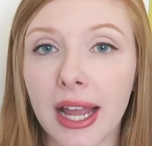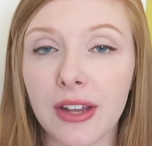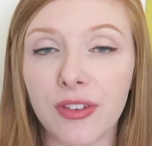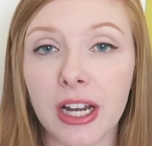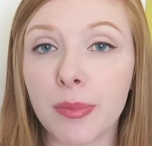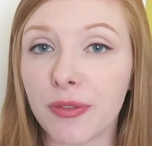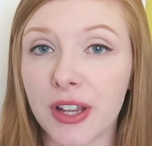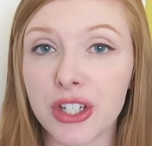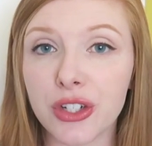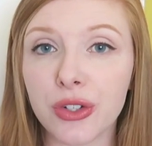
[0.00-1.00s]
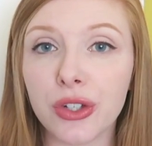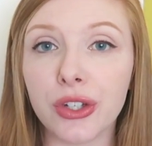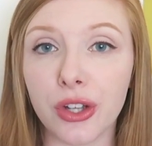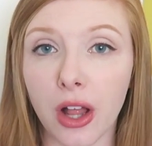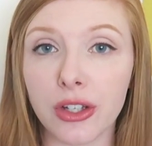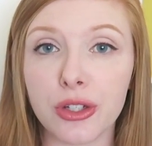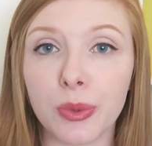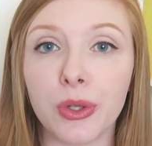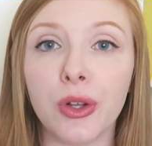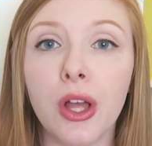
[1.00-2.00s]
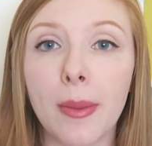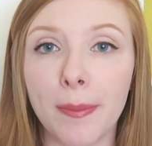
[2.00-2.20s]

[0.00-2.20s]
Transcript: I had very professional, knowledgeable